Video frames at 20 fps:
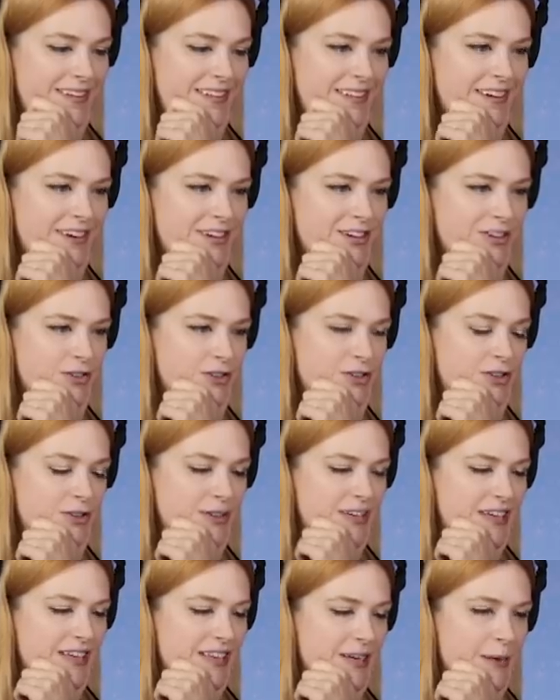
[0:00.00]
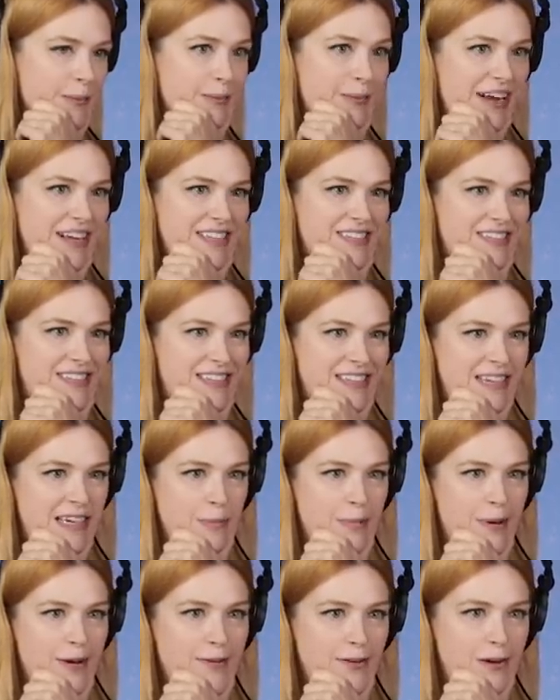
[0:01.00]
They're doing their best to
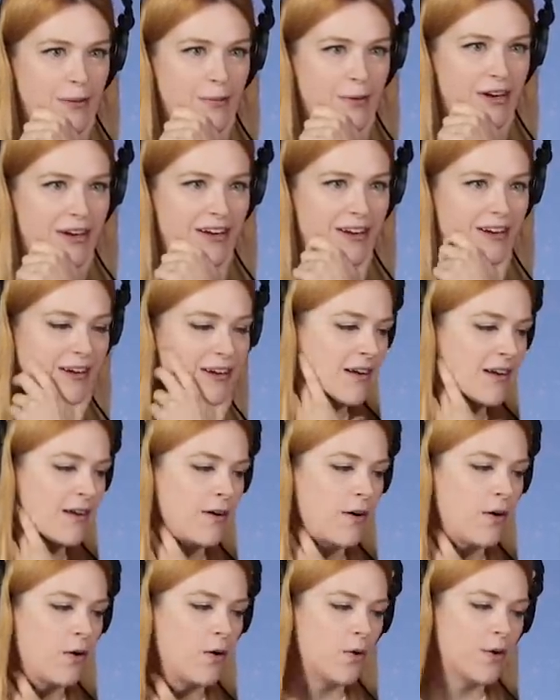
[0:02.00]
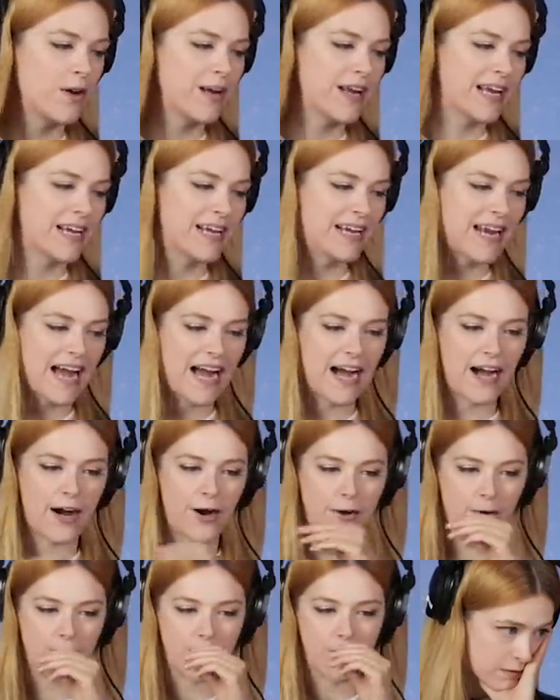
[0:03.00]
keep everyone holding it
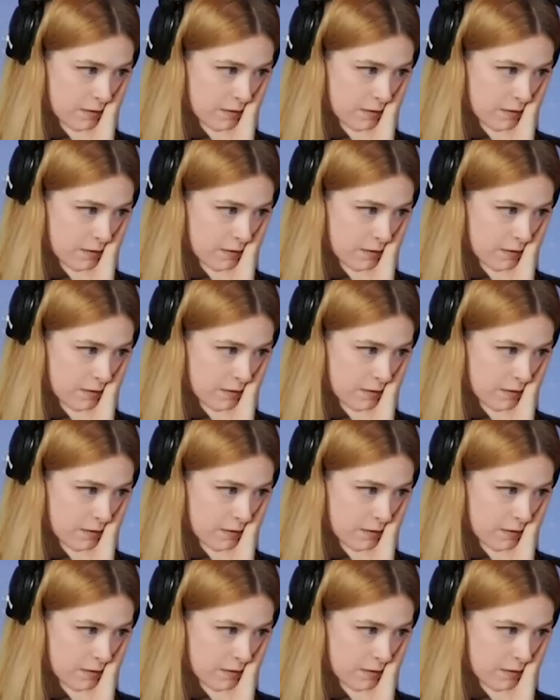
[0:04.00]
down.